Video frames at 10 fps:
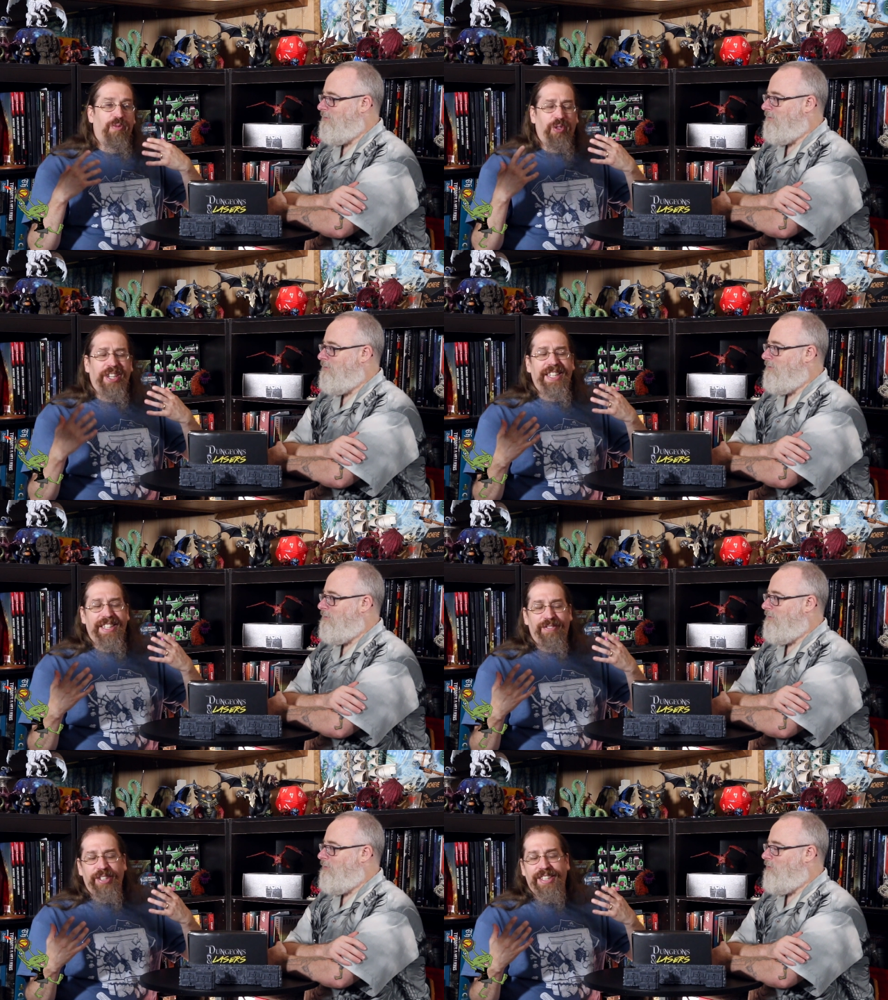
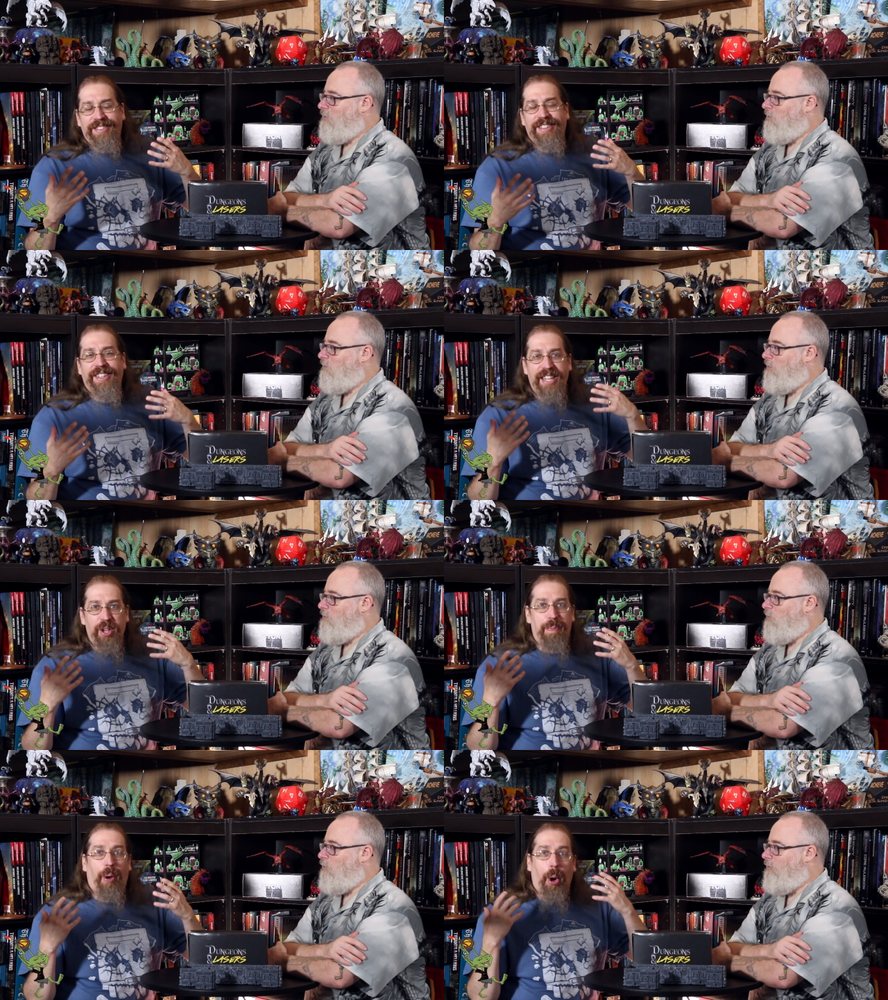Speaker 1: really
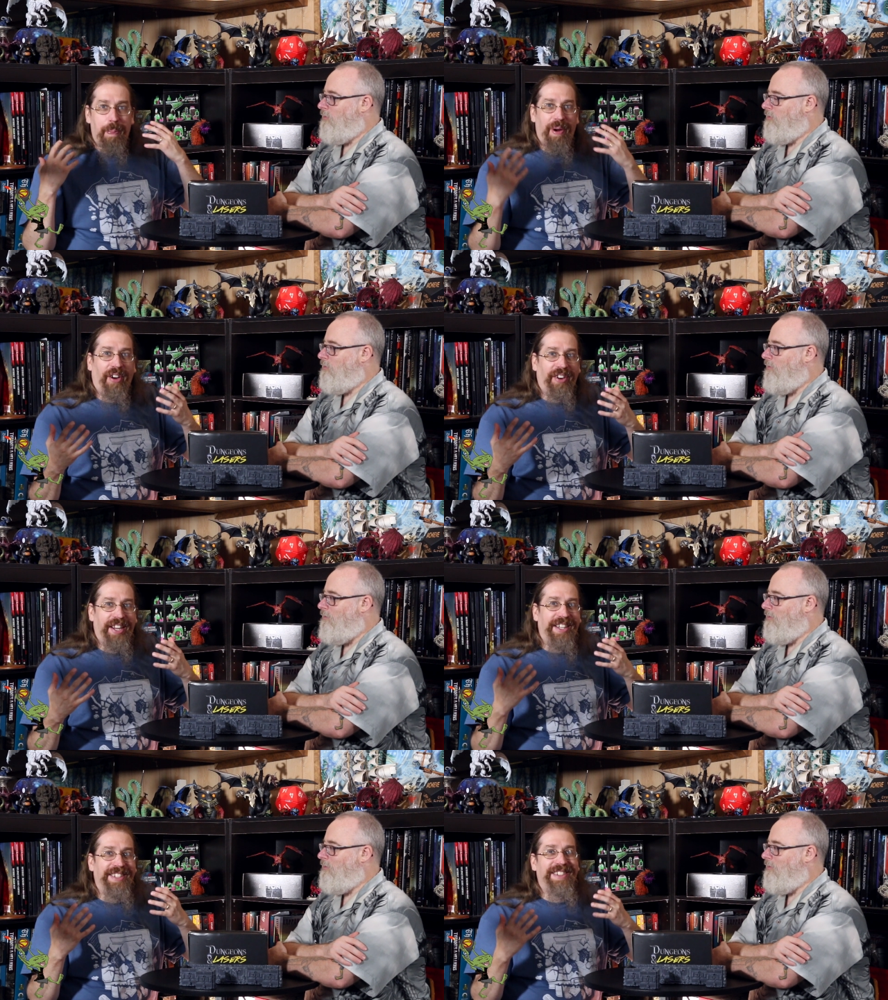realistically, the
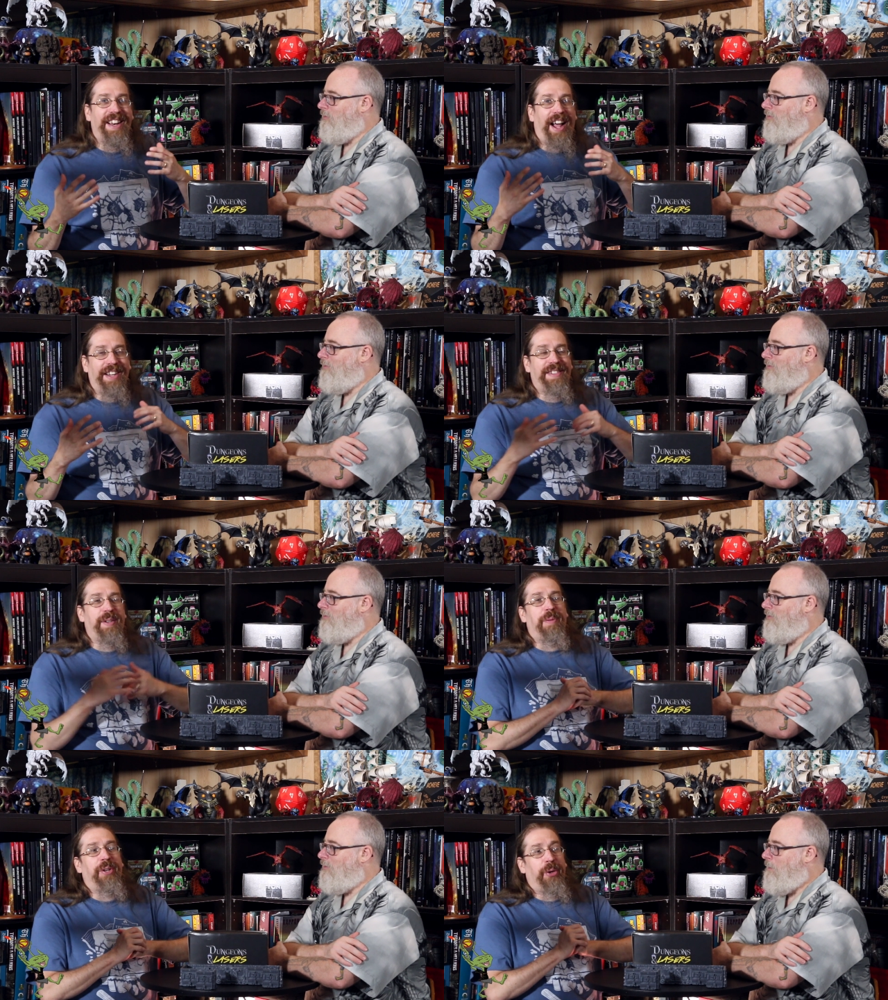barbarian is not
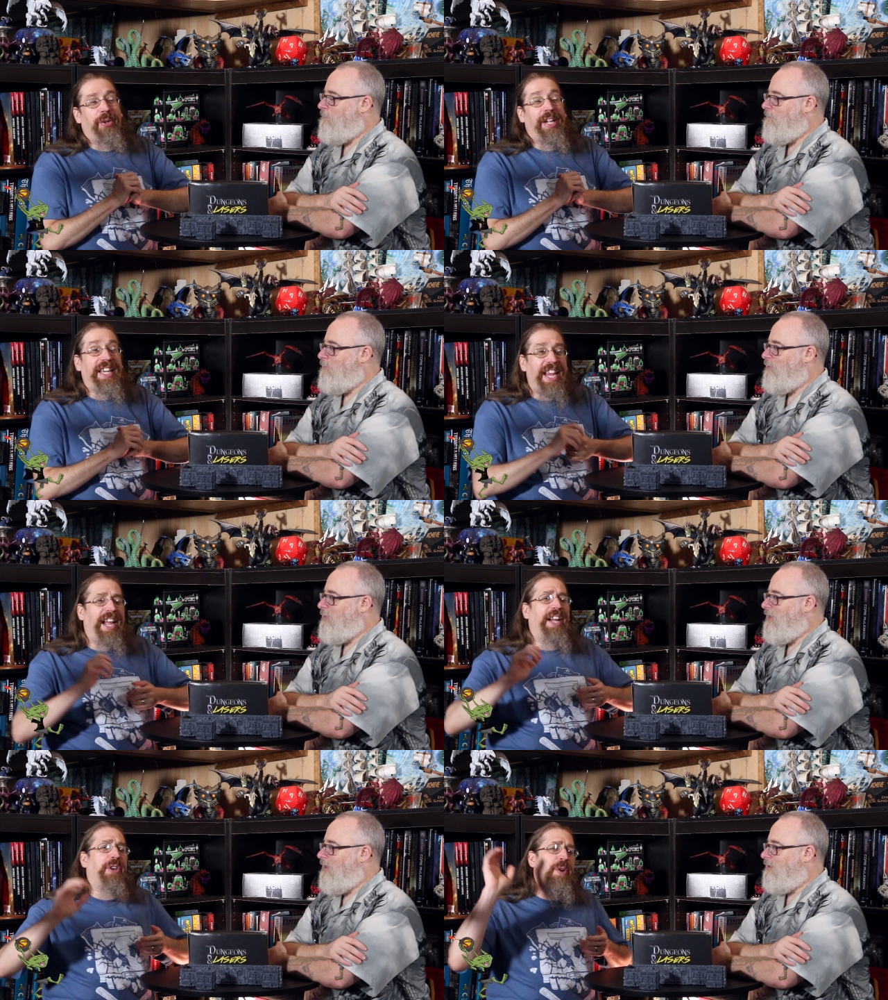someone who you're like,
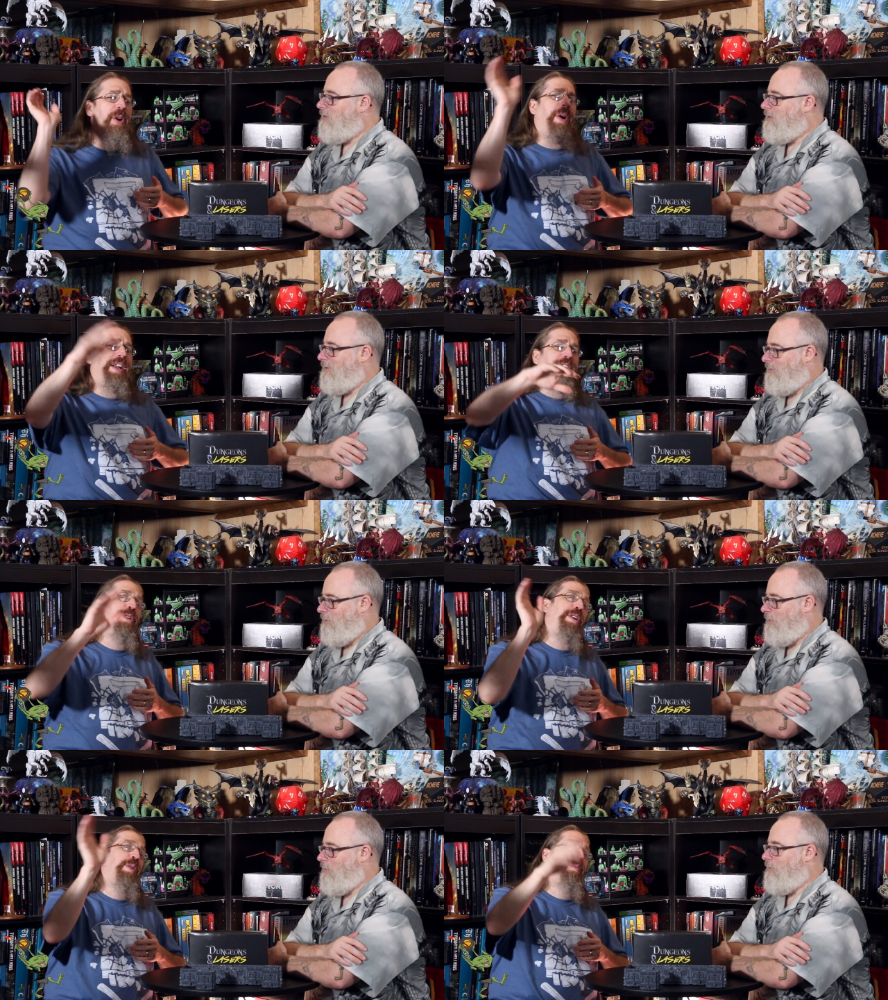yeah, you go out and
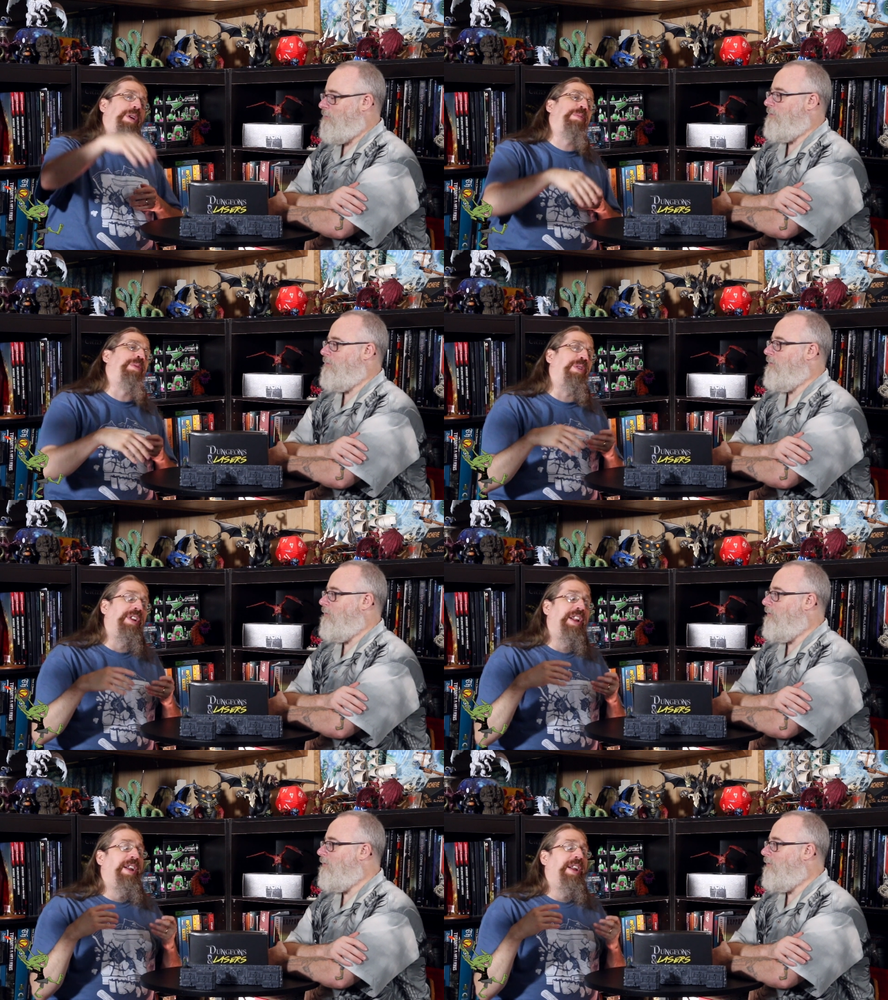talk to people,